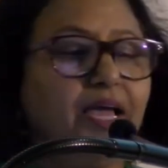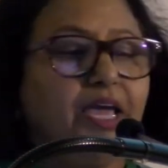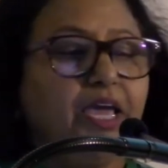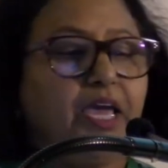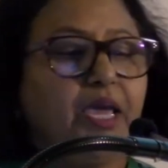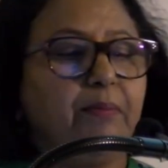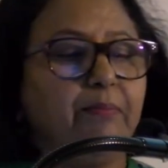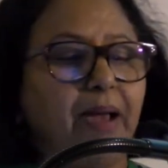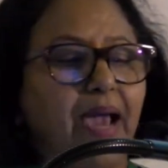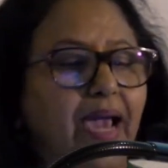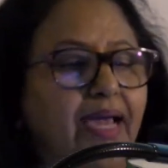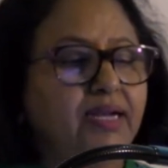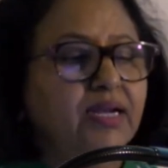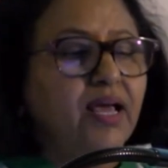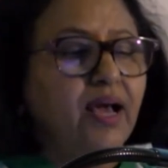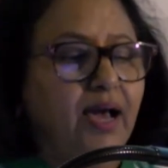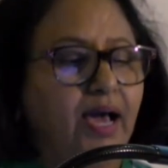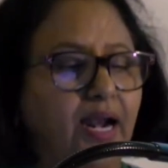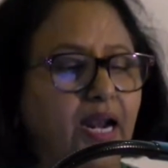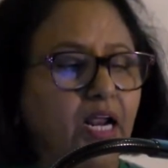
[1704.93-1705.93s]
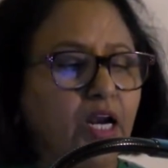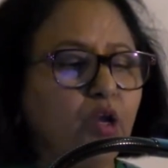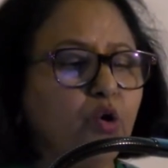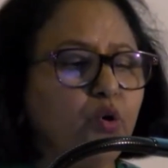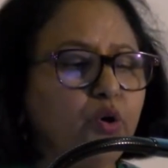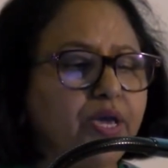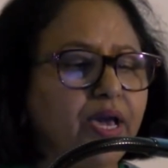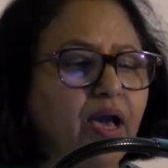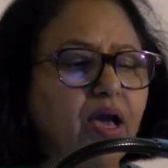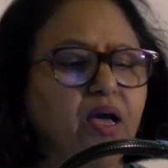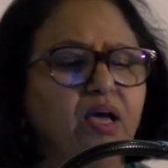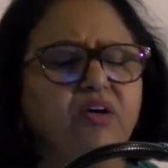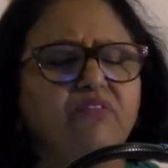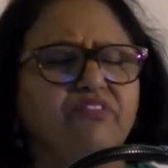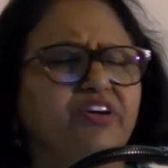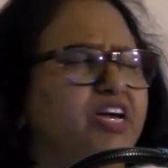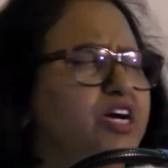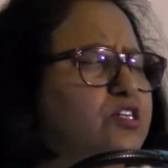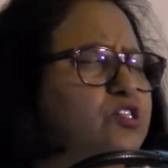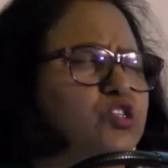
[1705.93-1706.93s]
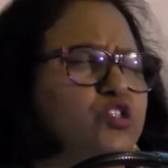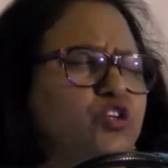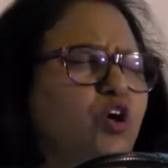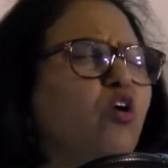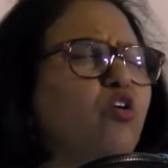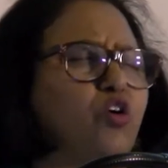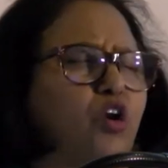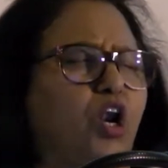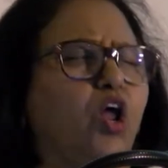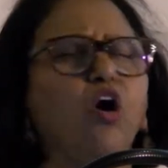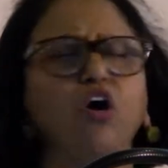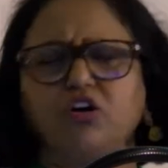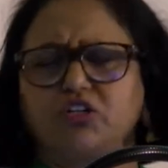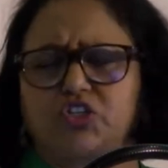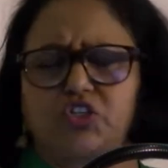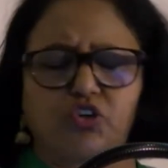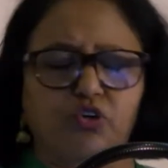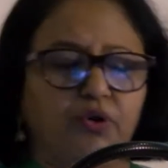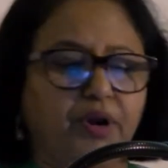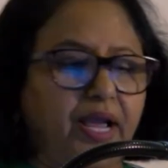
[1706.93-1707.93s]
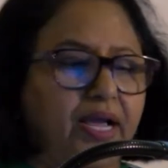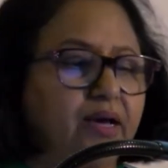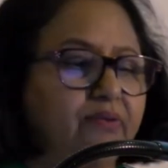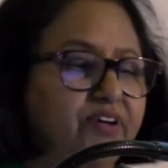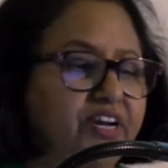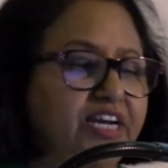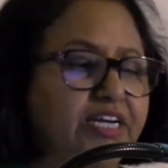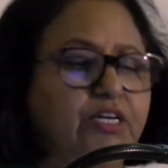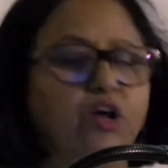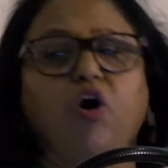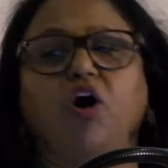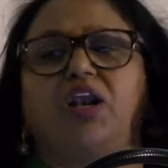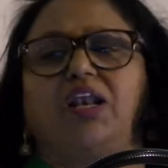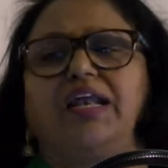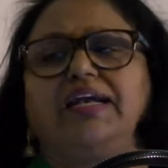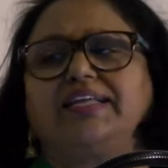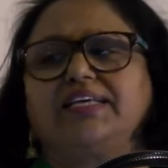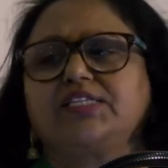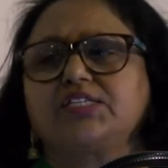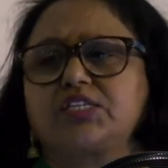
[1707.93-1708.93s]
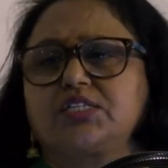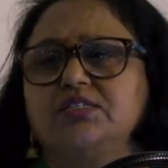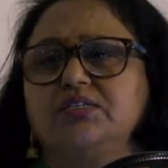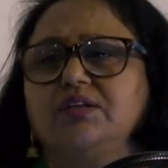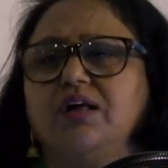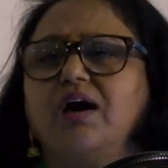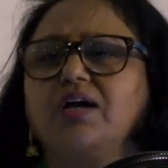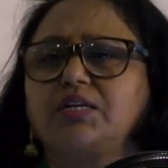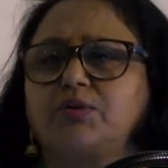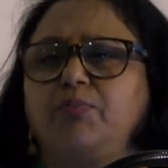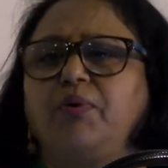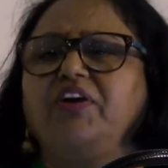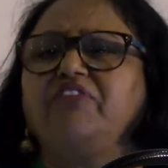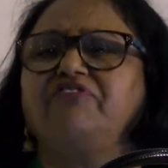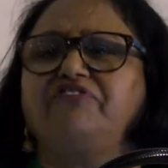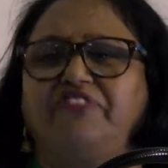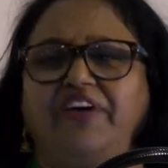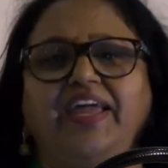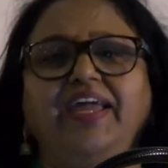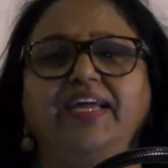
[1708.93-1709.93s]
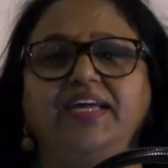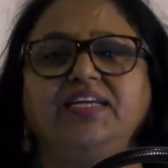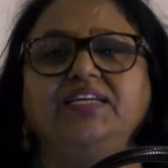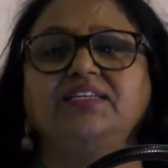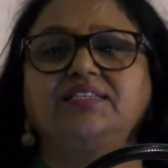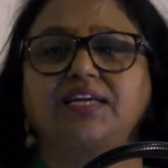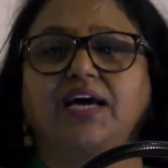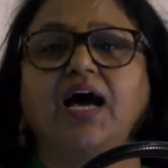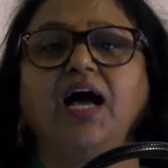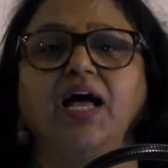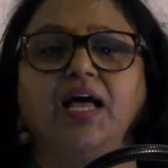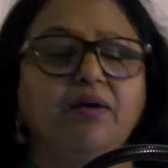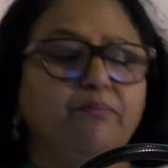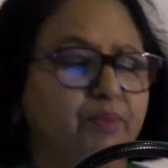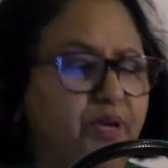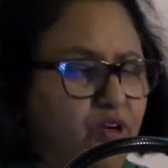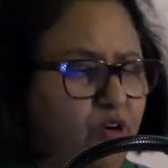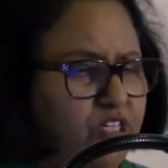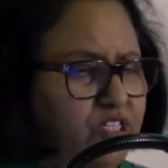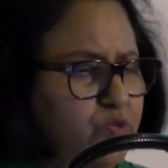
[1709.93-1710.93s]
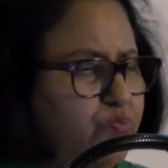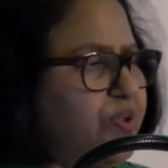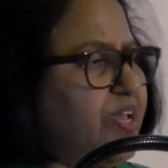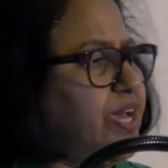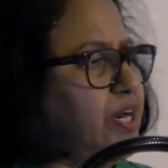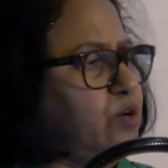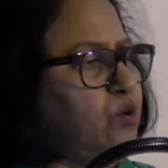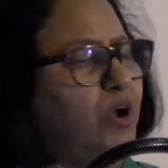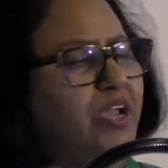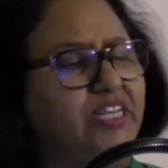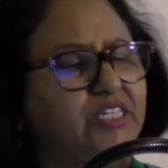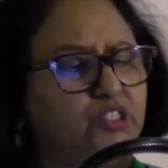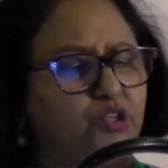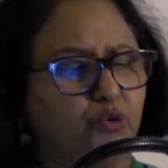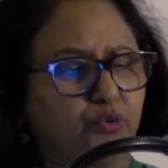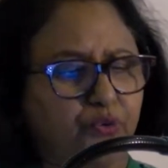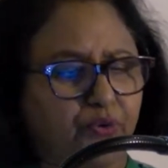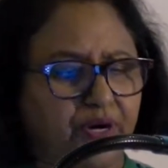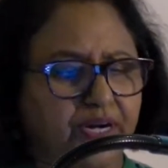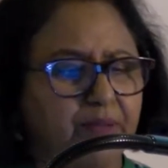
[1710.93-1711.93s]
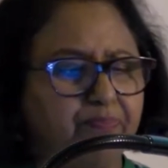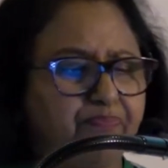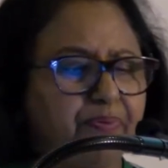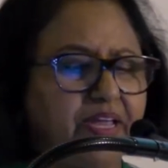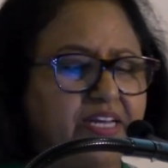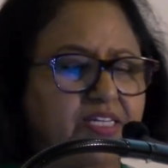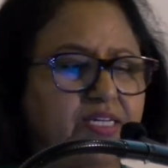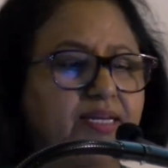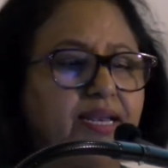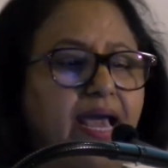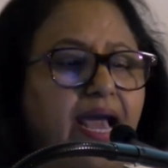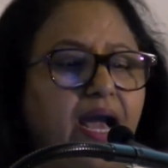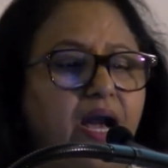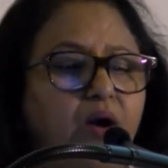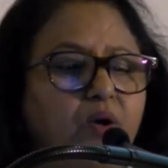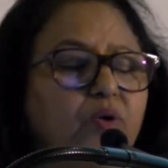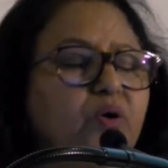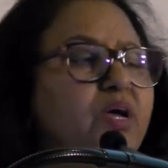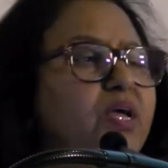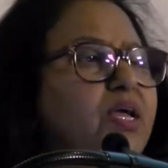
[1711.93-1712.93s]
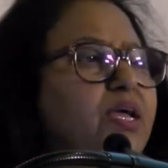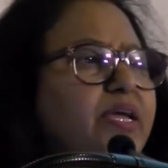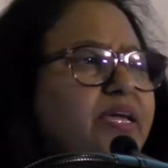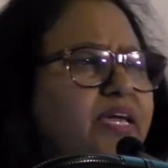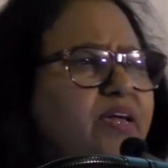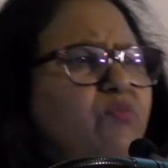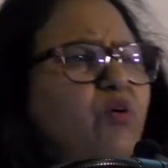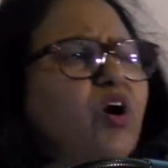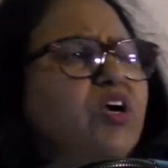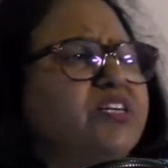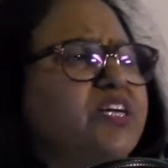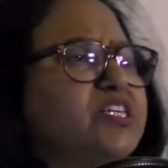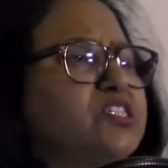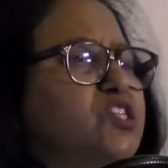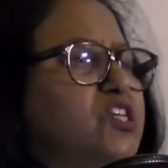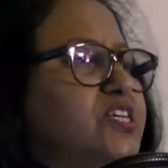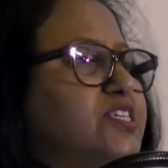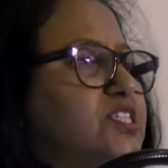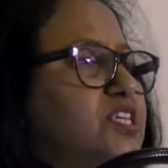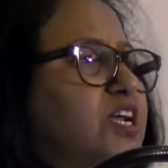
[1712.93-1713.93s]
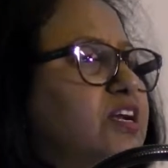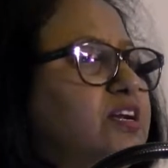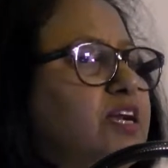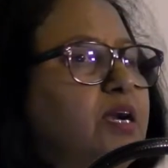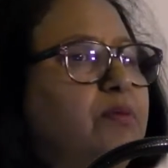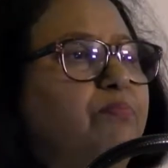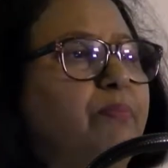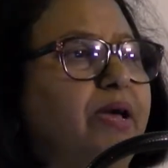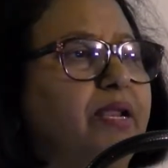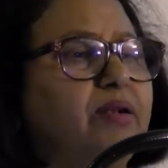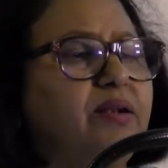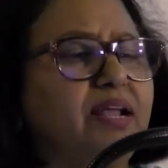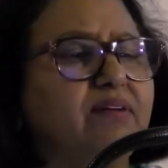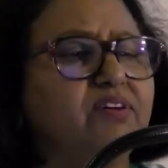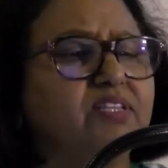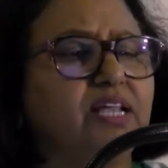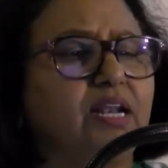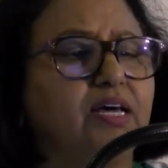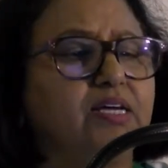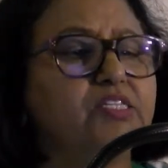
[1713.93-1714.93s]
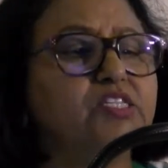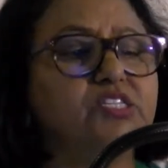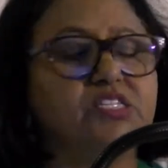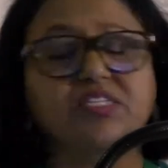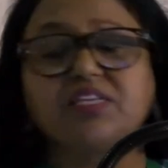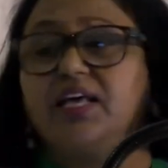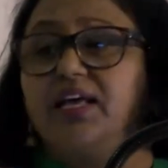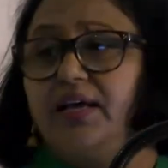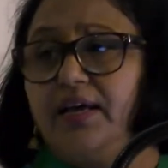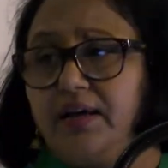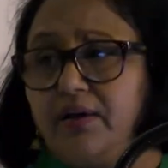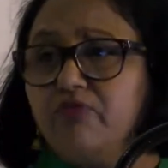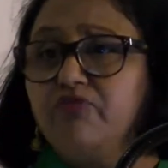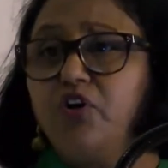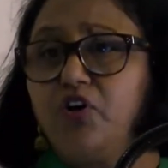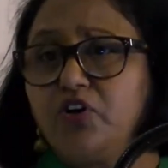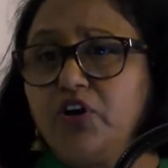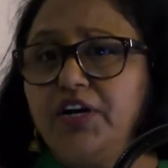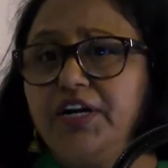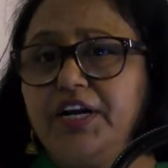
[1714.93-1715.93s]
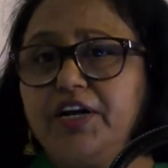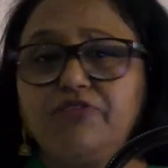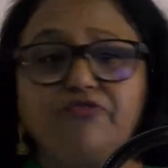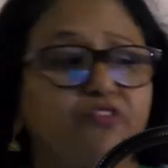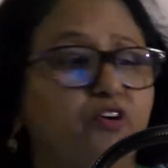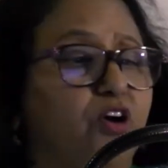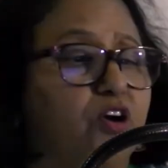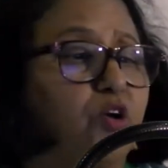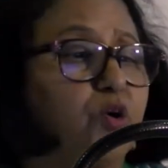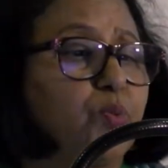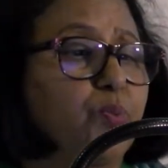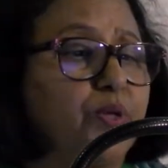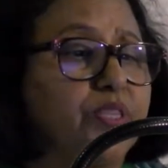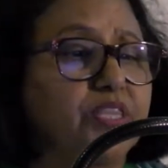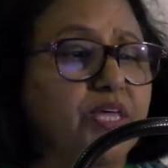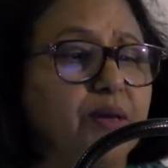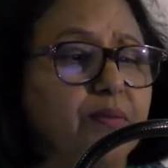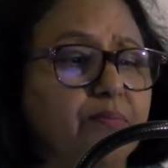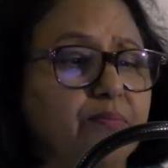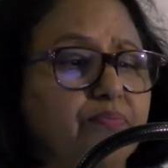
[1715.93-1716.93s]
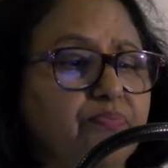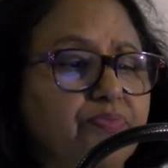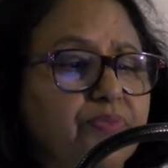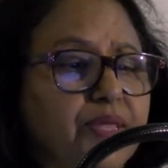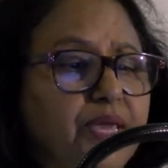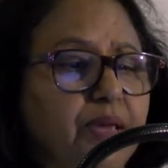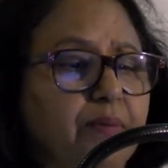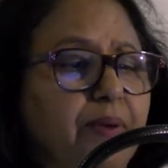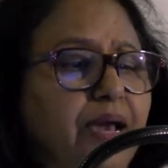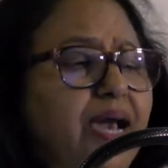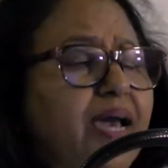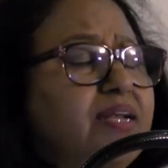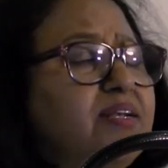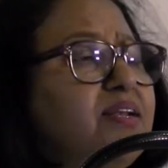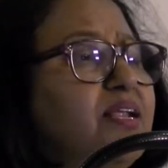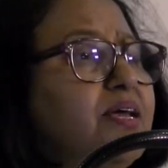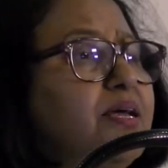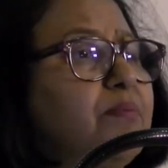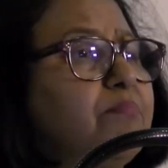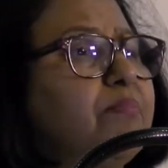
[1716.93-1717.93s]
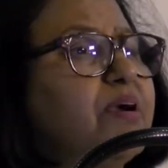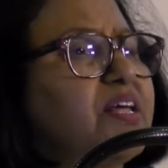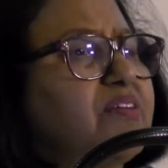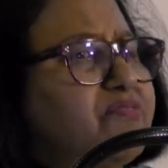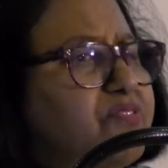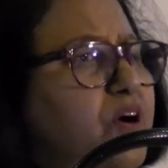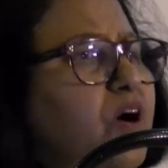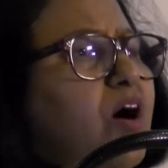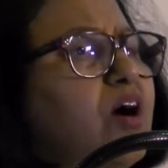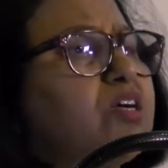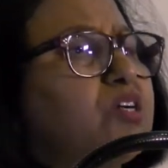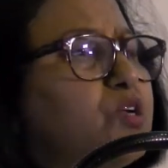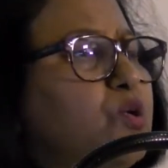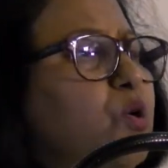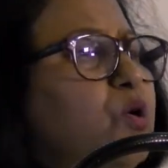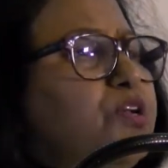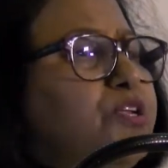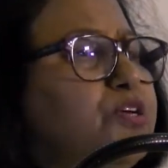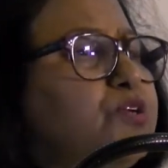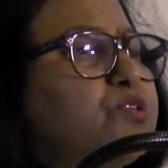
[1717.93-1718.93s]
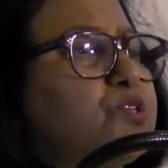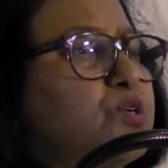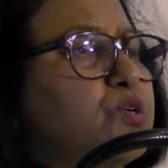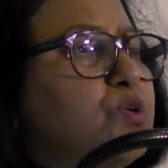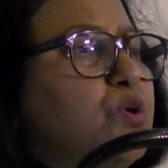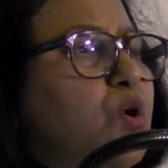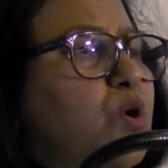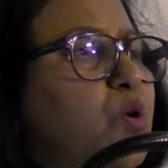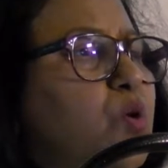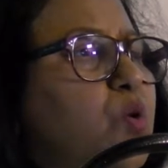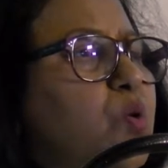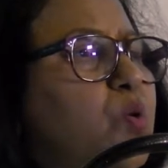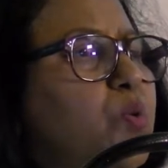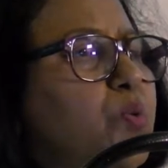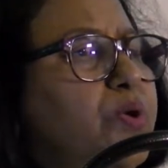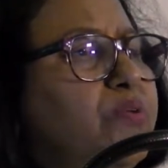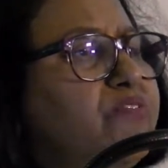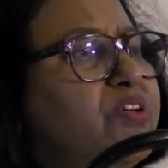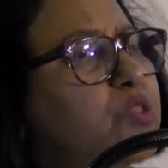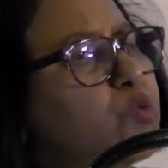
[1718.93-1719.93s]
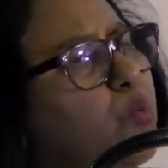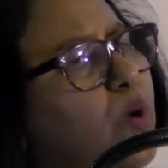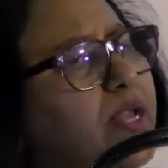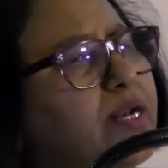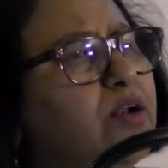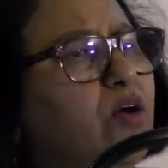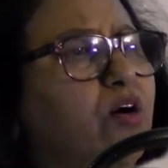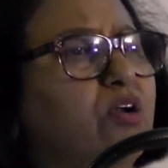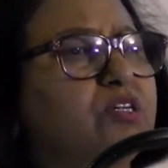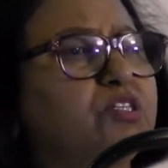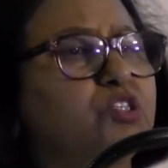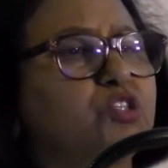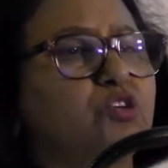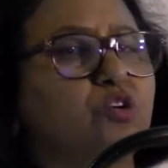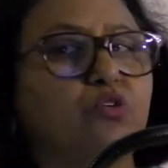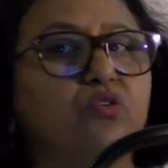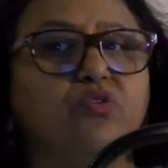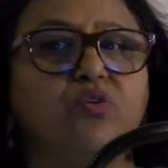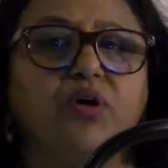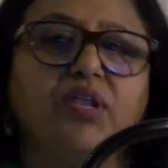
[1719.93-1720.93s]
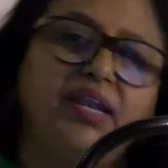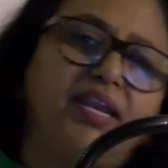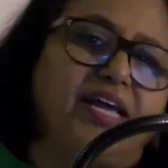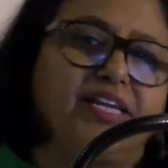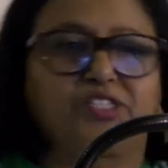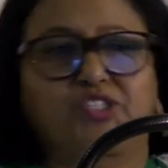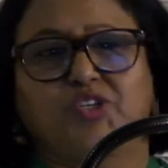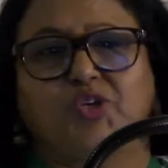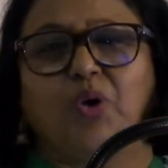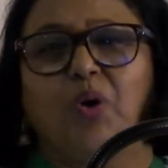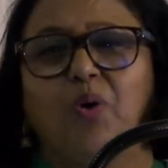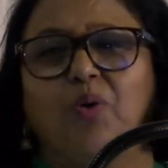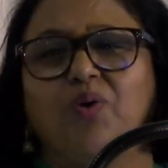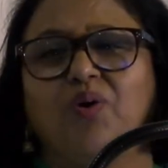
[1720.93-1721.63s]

Amen. Hallelujah. We are so close to recover it all. Let us not be faint because we are going to reap it now. He wanted 600 men. Nevertheless, 400 followed with him. Amen. But if God told you to go with one also, let's go.